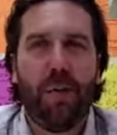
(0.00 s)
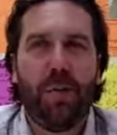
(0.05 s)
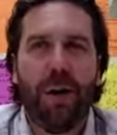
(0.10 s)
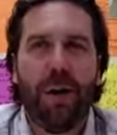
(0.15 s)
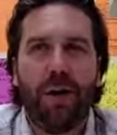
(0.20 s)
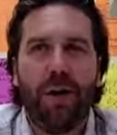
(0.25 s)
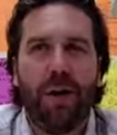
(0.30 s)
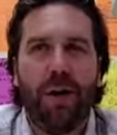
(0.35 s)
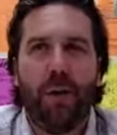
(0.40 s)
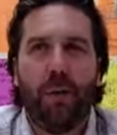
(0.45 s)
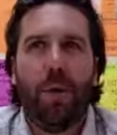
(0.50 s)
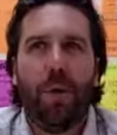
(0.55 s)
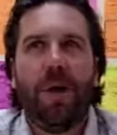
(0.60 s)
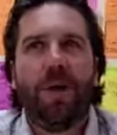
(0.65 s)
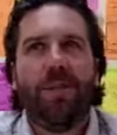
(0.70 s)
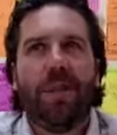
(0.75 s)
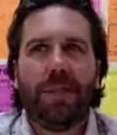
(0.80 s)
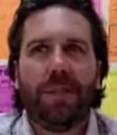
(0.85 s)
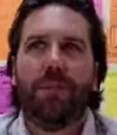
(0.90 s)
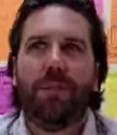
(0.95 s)
But what
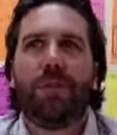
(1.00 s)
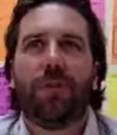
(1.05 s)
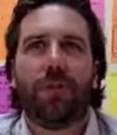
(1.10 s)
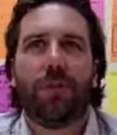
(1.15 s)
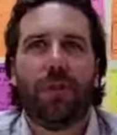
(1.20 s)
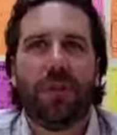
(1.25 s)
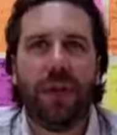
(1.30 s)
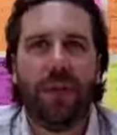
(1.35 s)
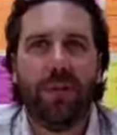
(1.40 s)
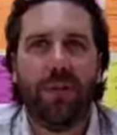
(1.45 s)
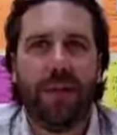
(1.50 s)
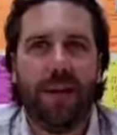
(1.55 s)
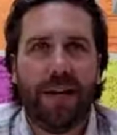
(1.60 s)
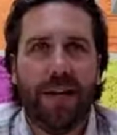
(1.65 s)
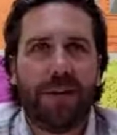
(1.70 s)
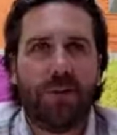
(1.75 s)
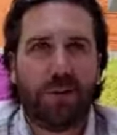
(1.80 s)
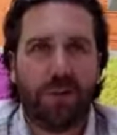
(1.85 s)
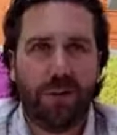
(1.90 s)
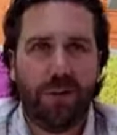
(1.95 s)
advice would you give an
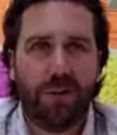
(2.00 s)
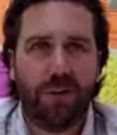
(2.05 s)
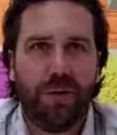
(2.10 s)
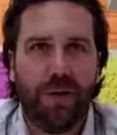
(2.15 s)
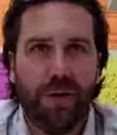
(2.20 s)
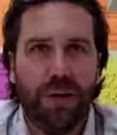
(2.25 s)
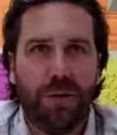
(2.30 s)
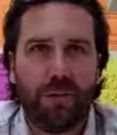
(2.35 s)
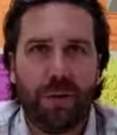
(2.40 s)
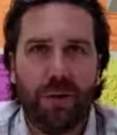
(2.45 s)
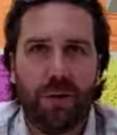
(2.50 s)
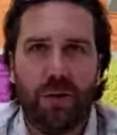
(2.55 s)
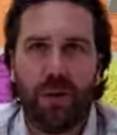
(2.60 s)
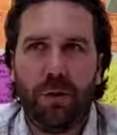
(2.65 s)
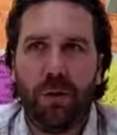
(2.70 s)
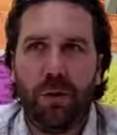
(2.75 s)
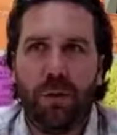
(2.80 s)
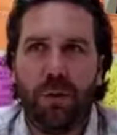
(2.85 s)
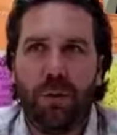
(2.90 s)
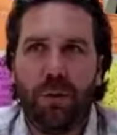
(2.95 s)
entry-level developer
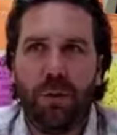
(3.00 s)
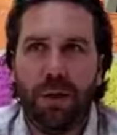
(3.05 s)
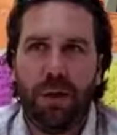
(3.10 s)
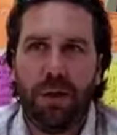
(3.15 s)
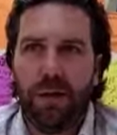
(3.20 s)
who,